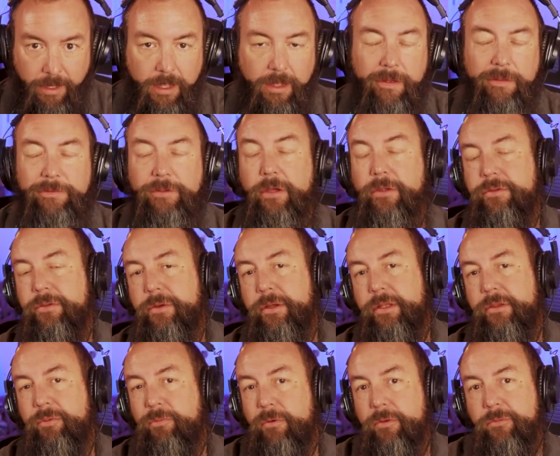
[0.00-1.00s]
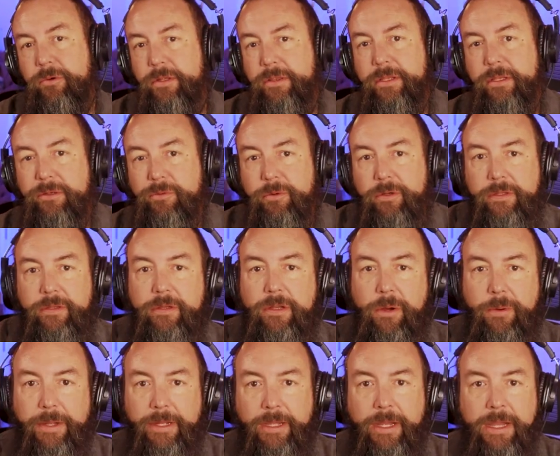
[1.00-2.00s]
So also, it's one more thing worth
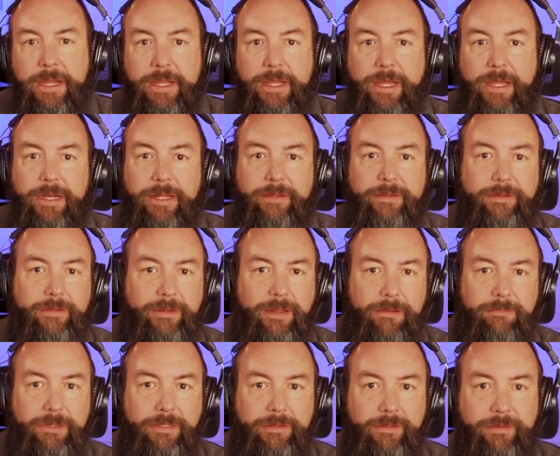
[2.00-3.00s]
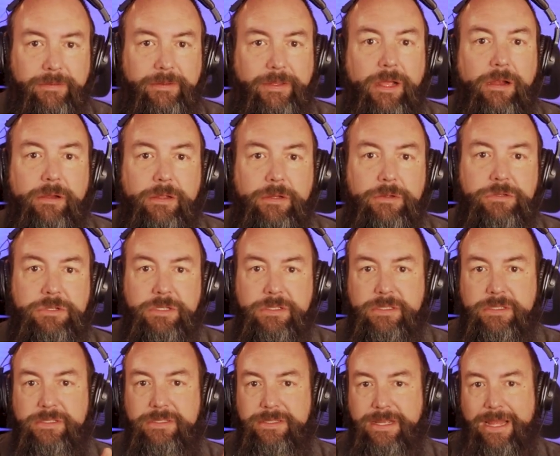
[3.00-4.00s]
knowing, and it's not meant to scare you, just
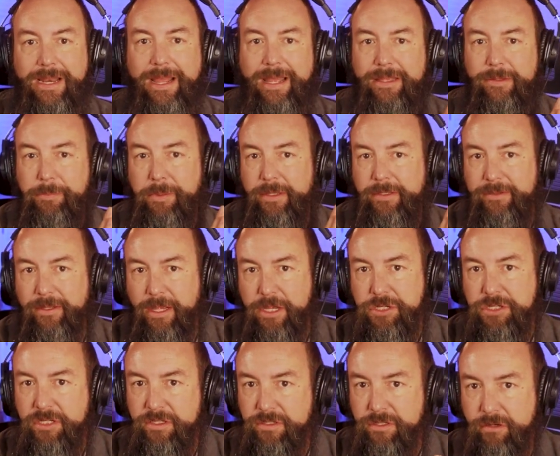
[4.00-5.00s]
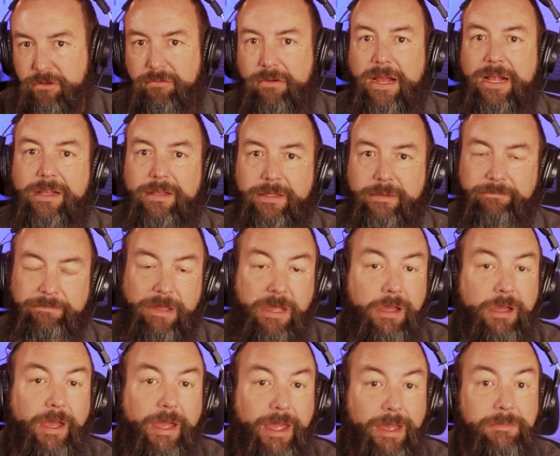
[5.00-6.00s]
to set expectations correctly.
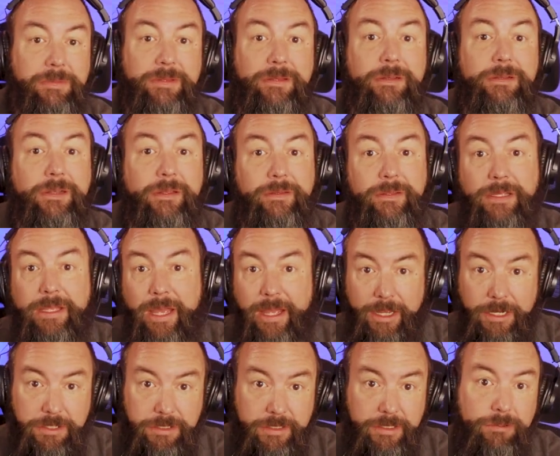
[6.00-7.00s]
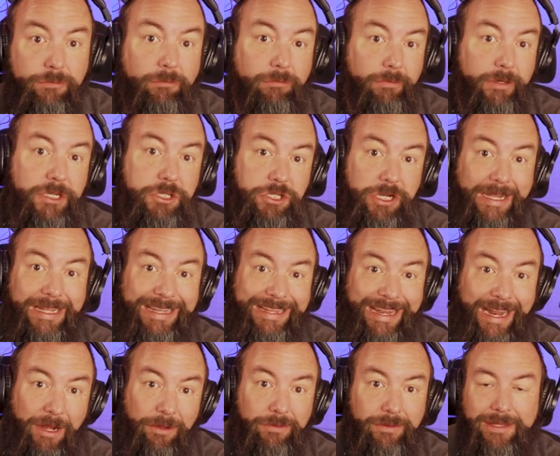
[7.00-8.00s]
Amazon does occasionally recheck
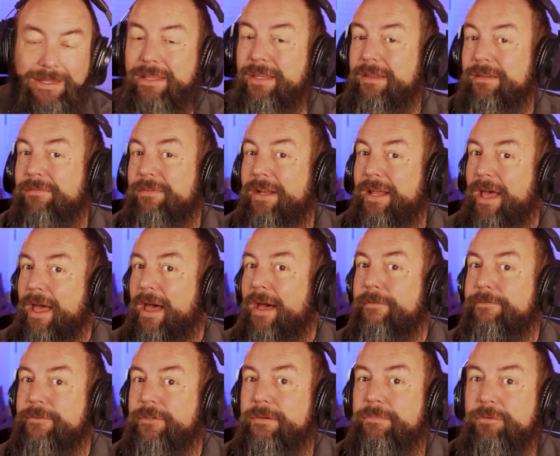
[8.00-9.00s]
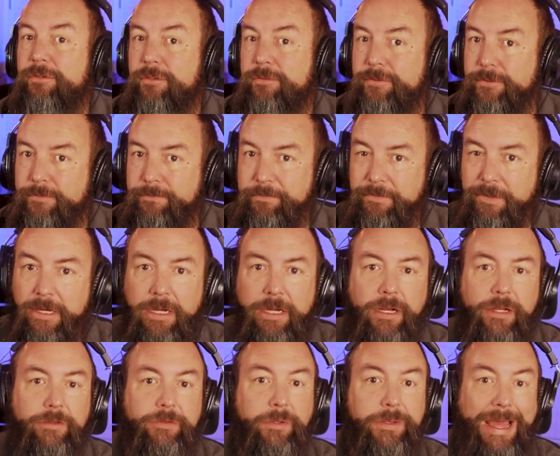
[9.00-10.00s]
accounts even after approval.
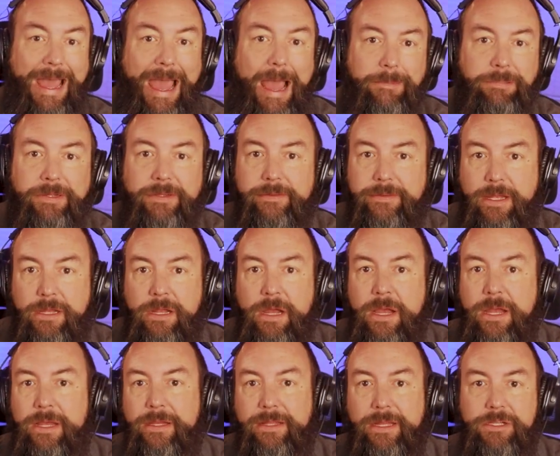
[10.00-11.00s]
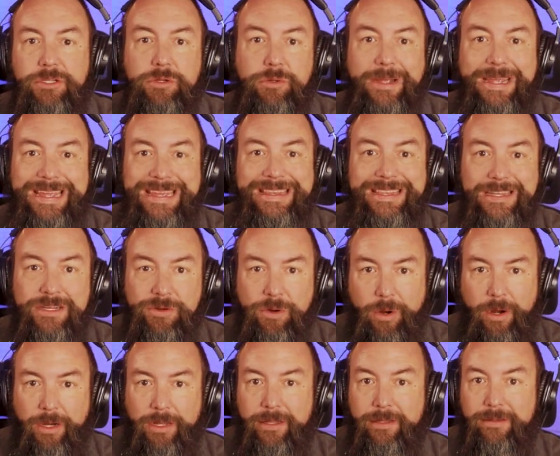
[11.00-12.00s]
So the habits that get you in the
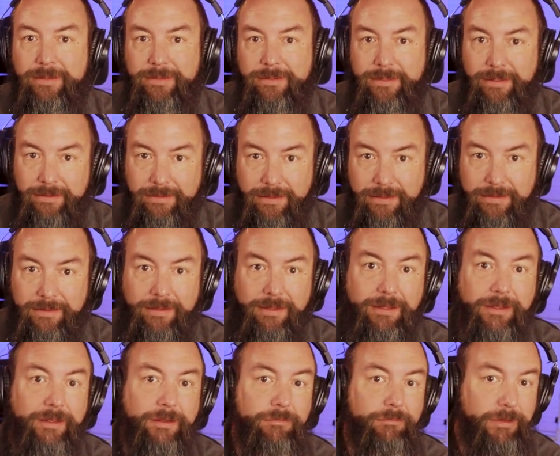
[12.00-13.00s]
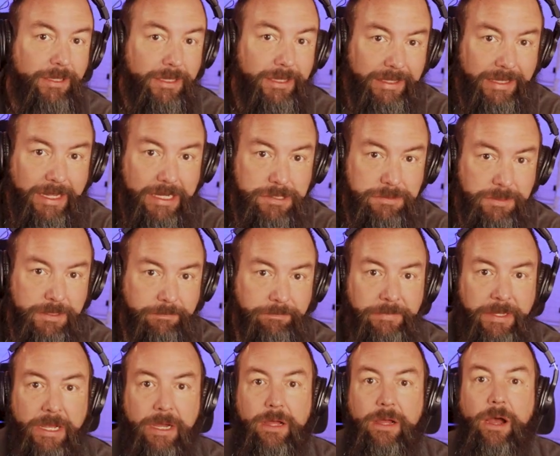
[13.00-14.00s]
door, consistency and real engagement,
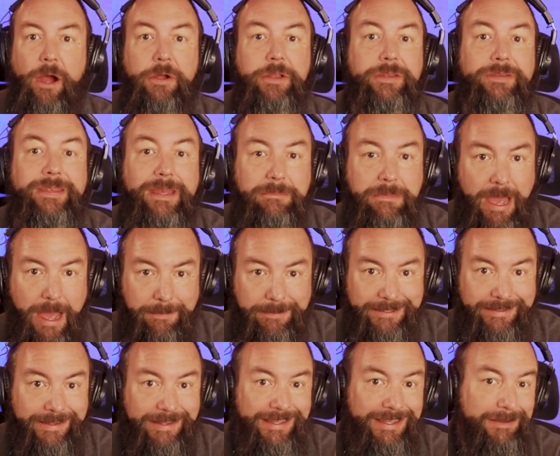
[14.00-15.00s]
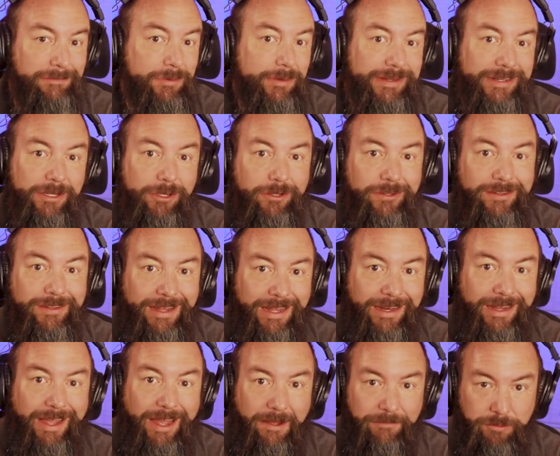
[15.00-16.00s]
are the same habits that keep you in good
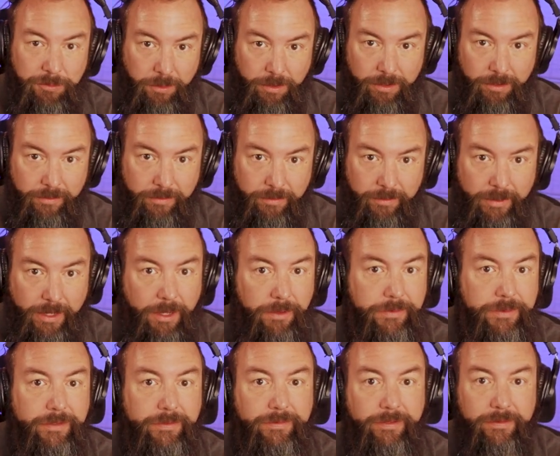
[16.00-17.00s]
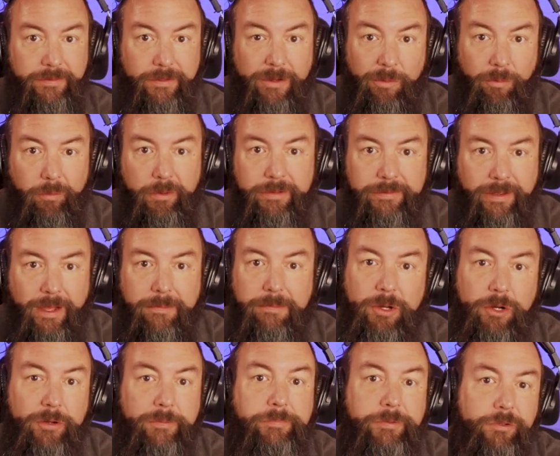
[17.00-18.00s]
standing afterwards. Now, this isn't a one-time
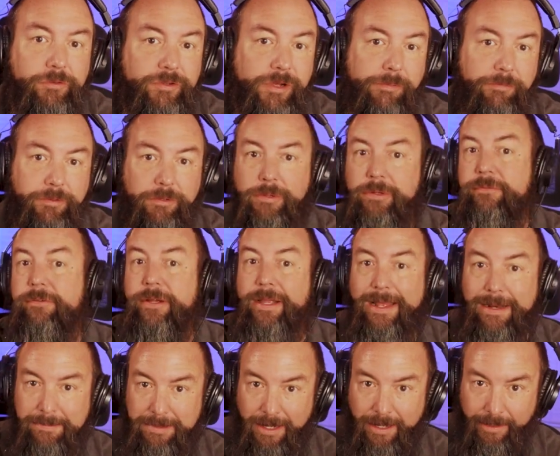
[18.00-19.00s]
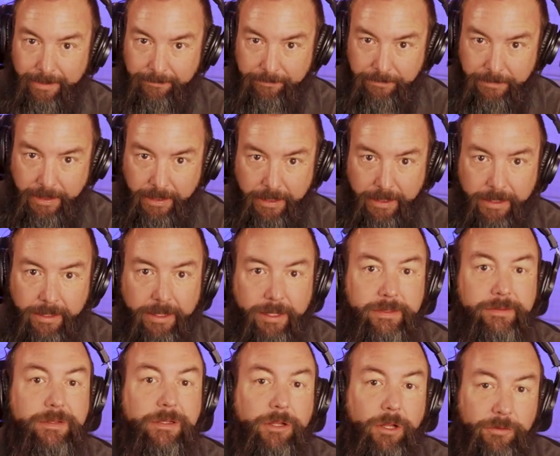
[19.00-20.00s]
hoop you jump through and forget about it.
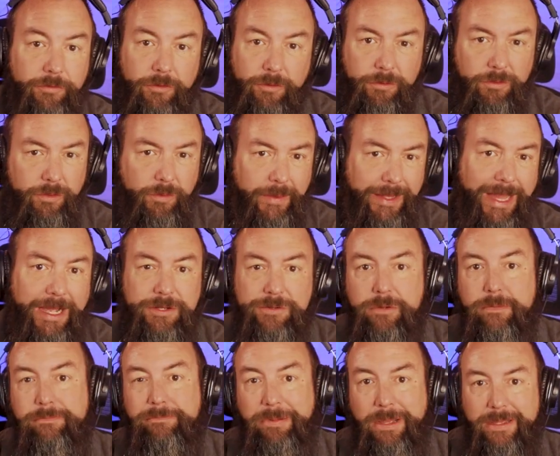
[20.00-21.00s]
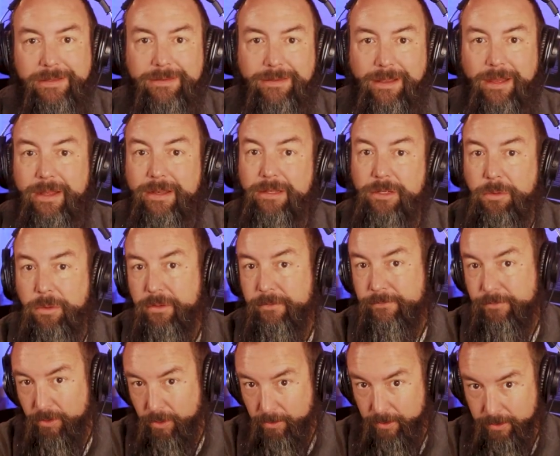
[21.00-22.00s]
It's closer to the actual baseline going
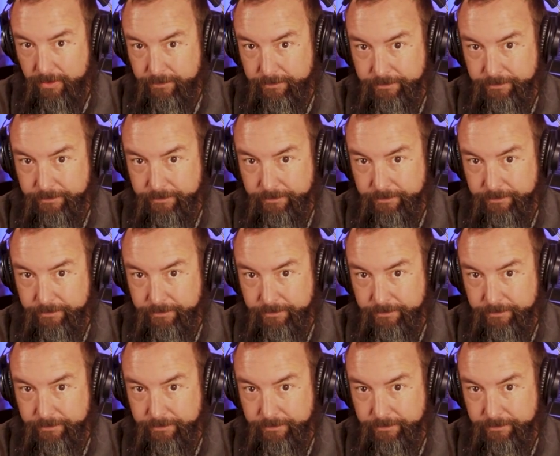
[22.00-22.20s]
forward.